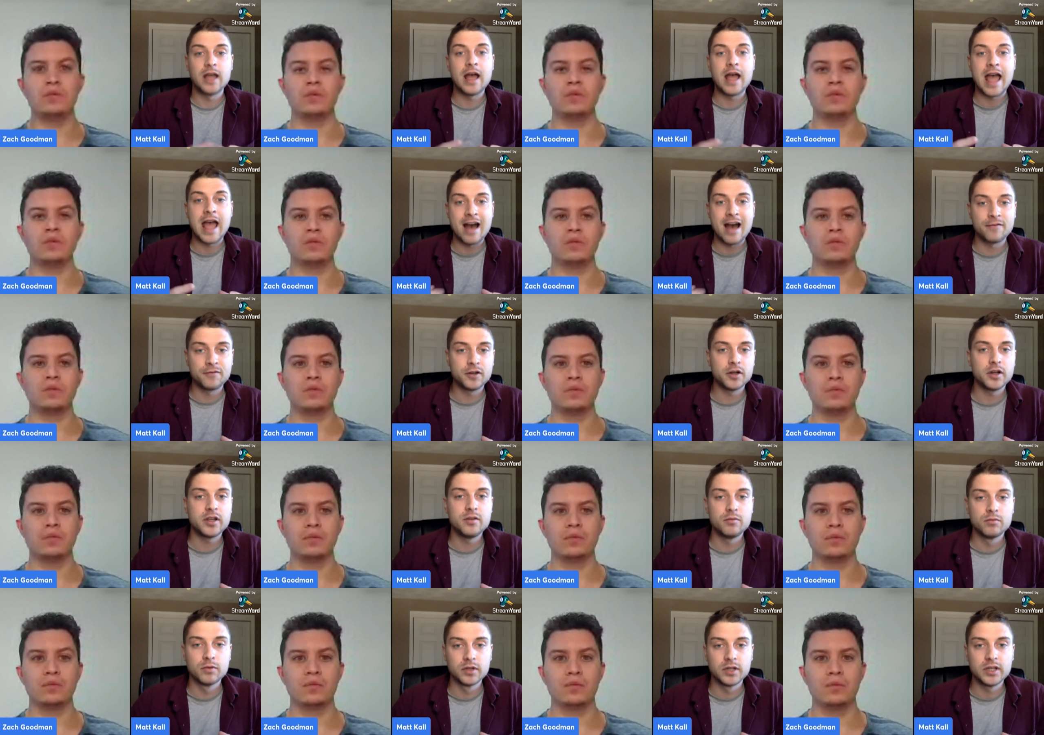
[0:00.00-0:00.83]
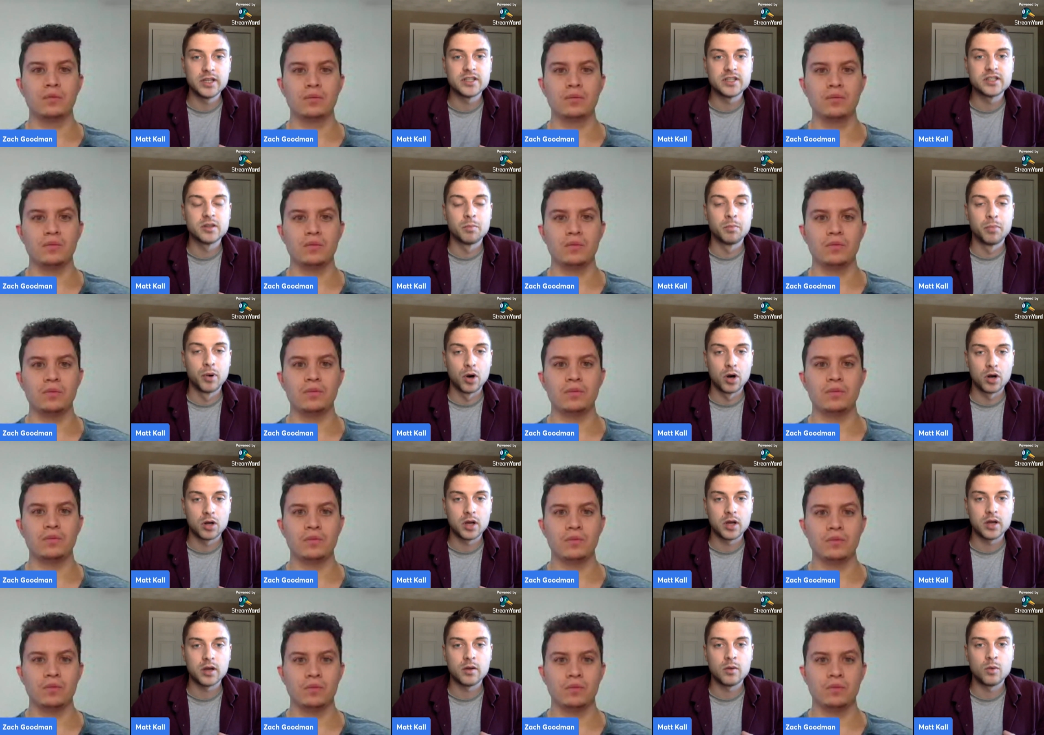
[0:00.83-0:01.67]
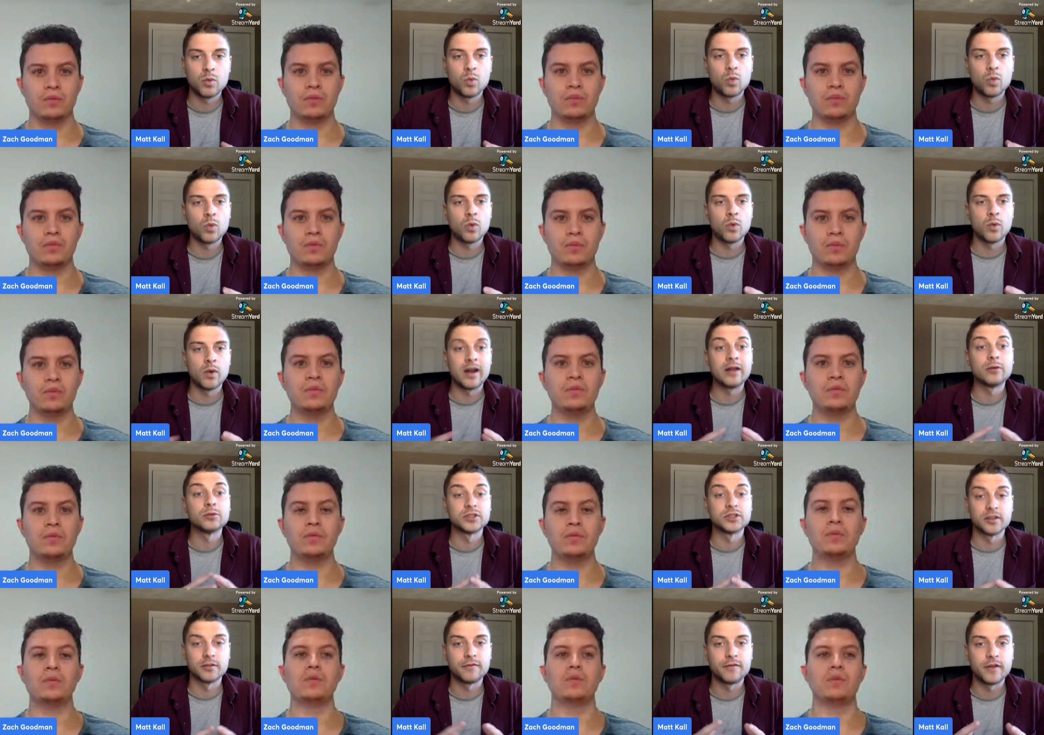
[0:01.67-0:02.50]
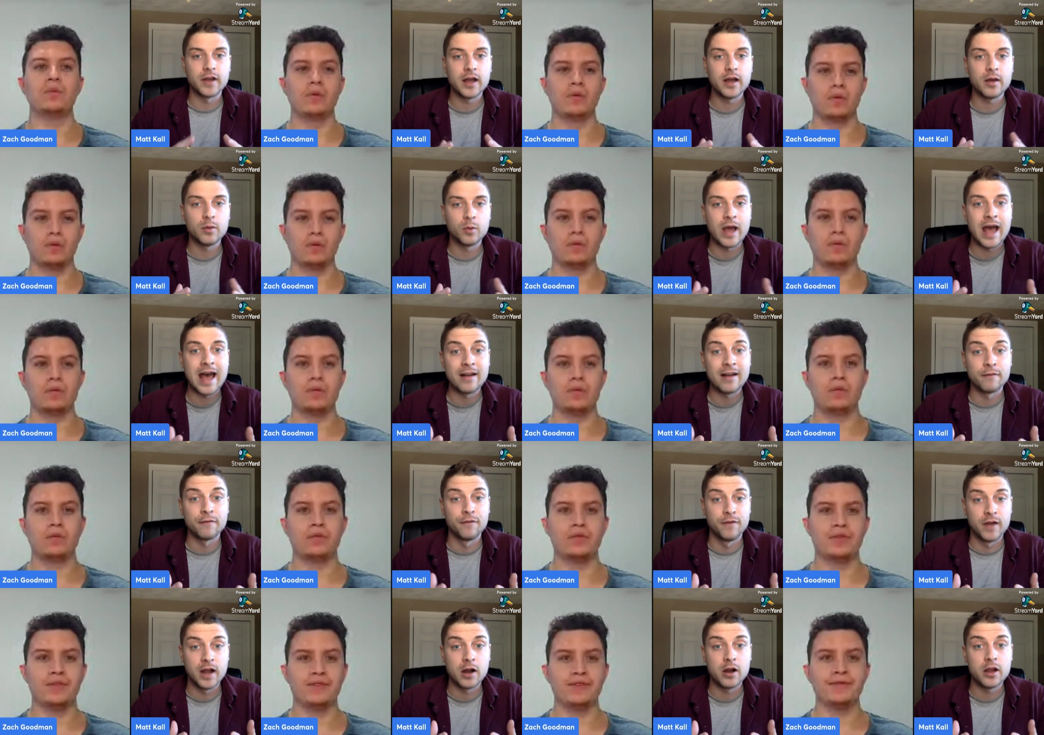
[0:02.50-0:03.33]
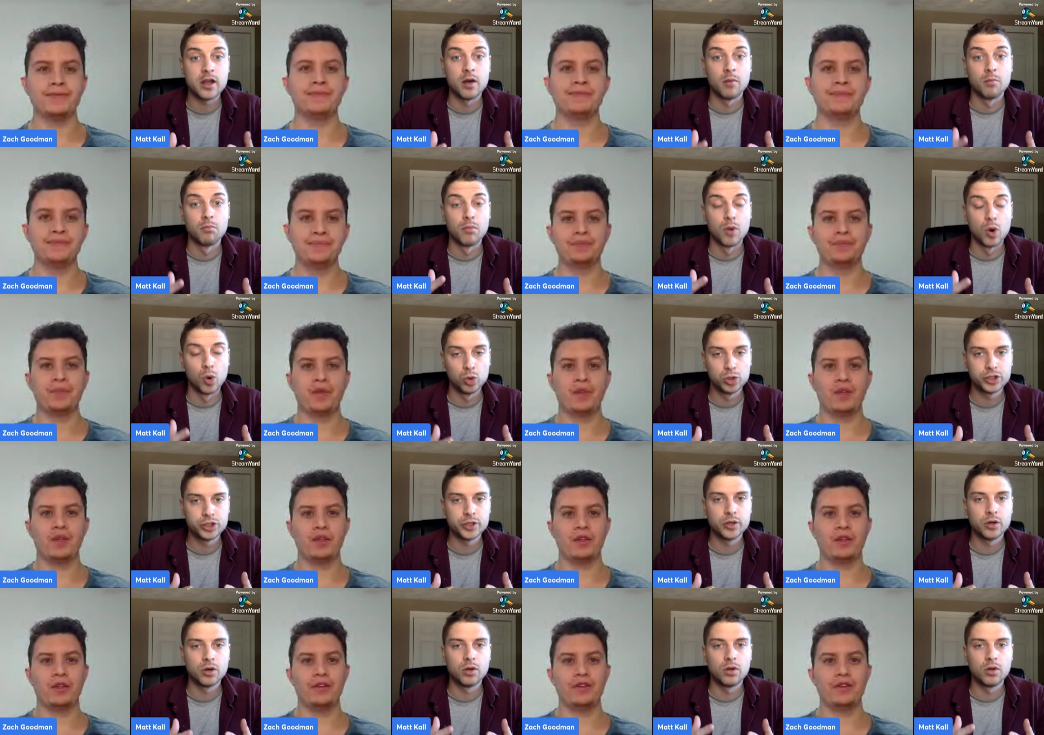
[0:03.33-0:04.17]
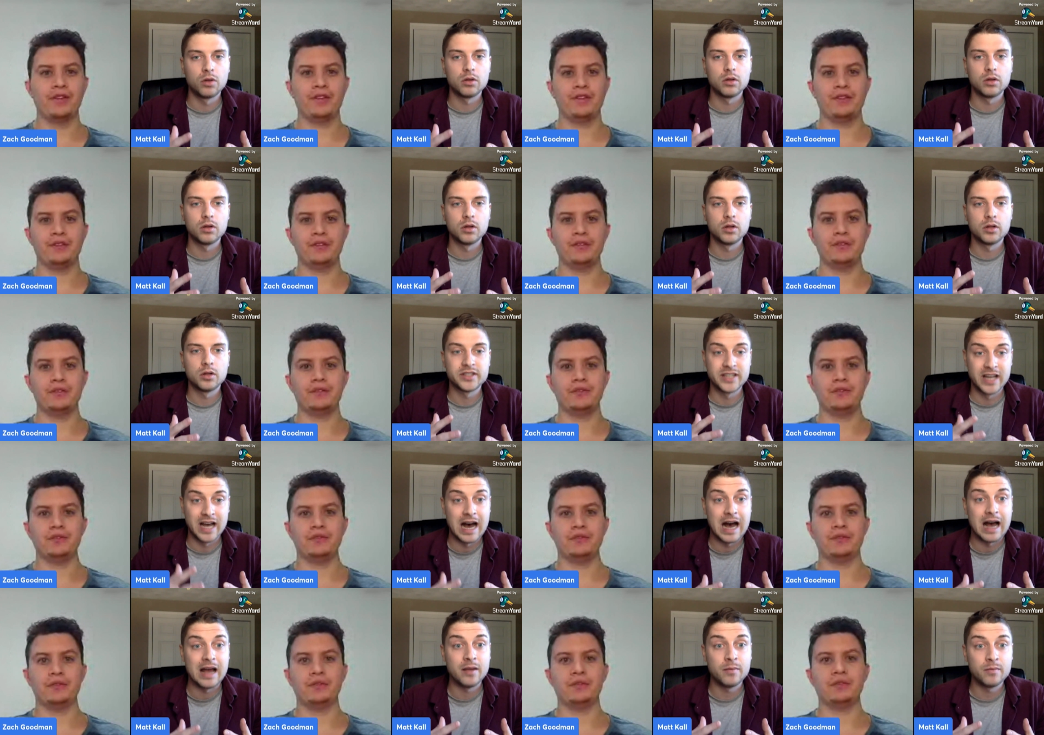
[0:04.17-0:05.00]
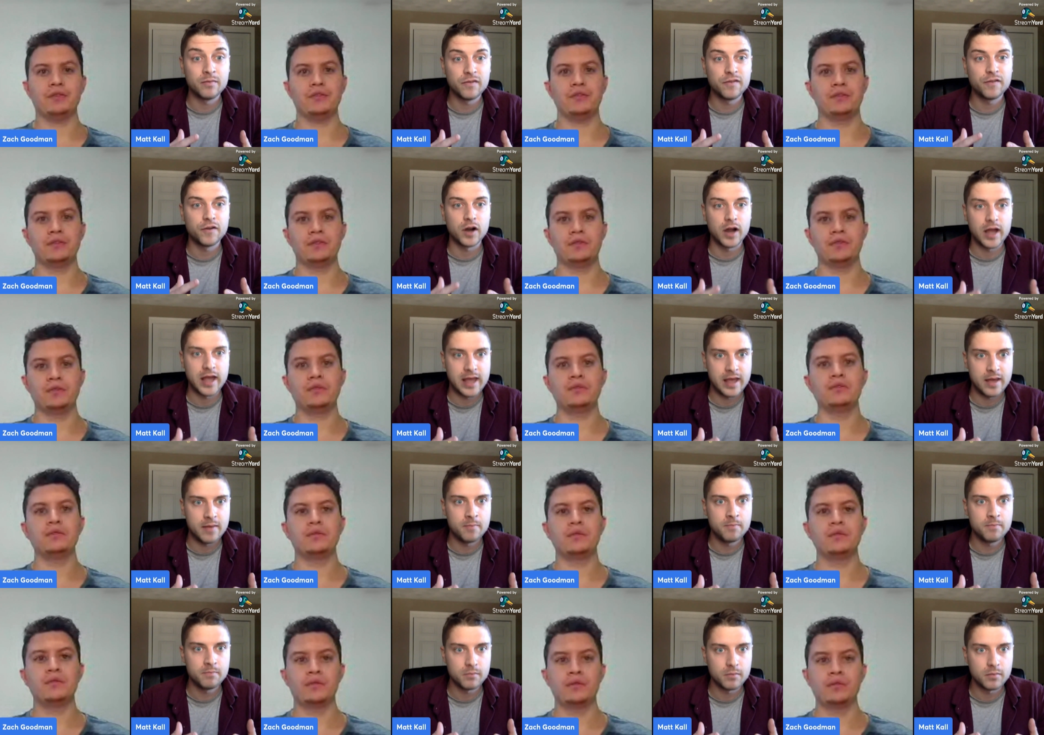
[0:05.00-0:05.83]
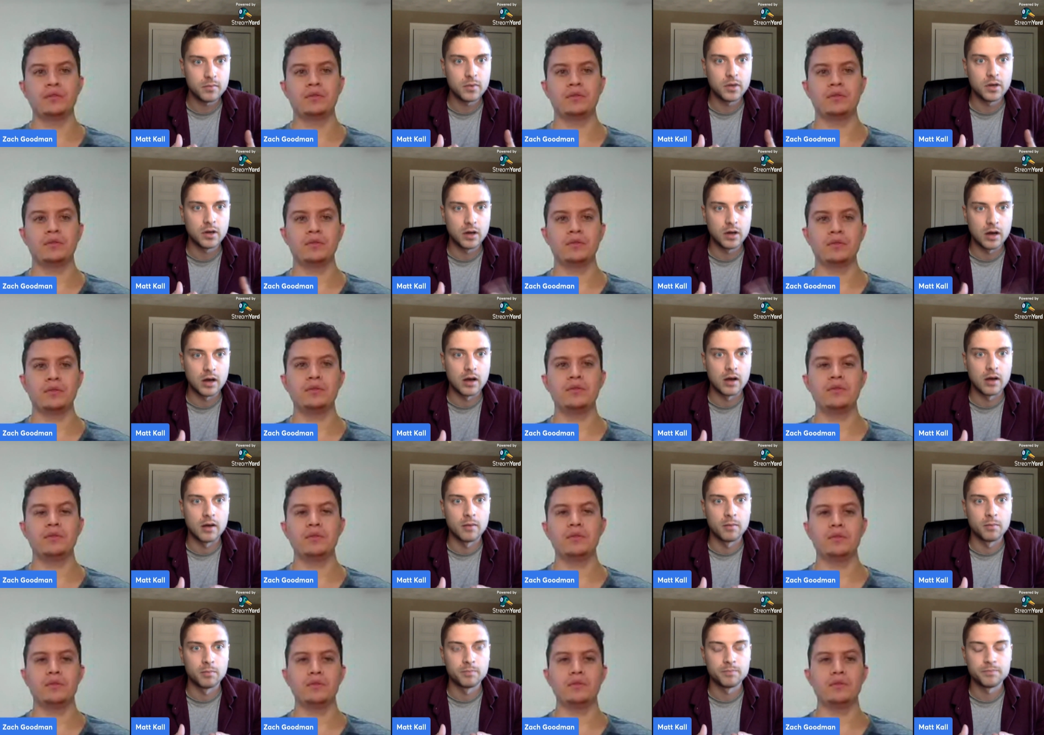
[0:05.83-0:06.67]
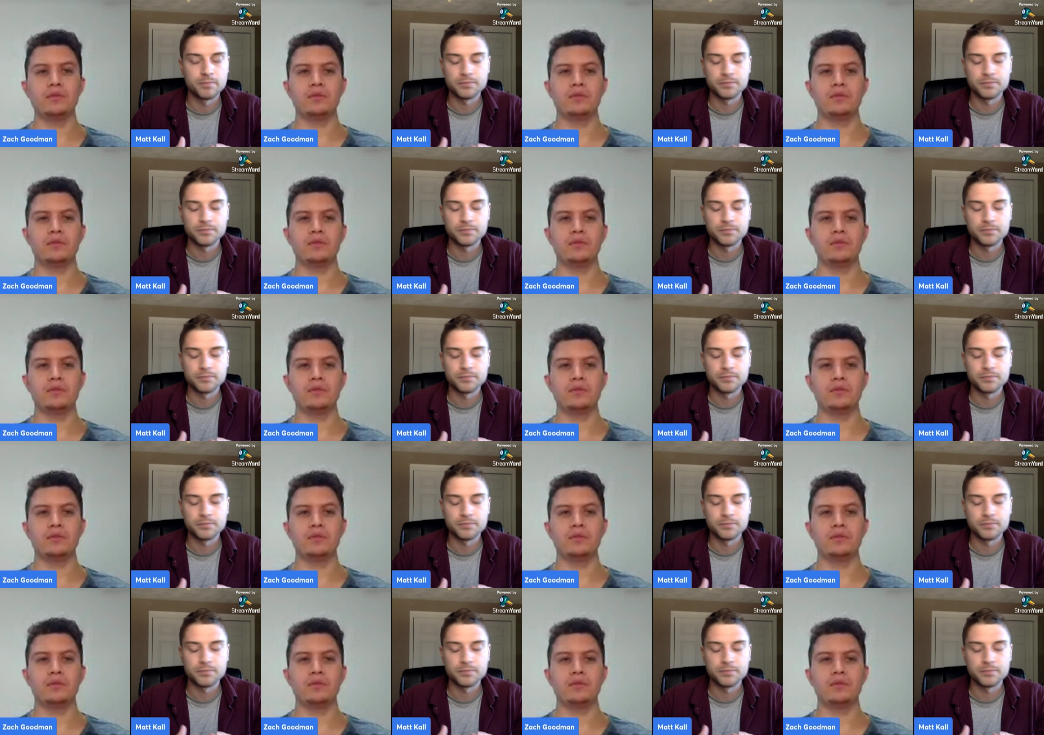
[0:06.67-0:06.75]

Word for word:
Speaker 1: after he released the book, when it was at a very emotional time for him. And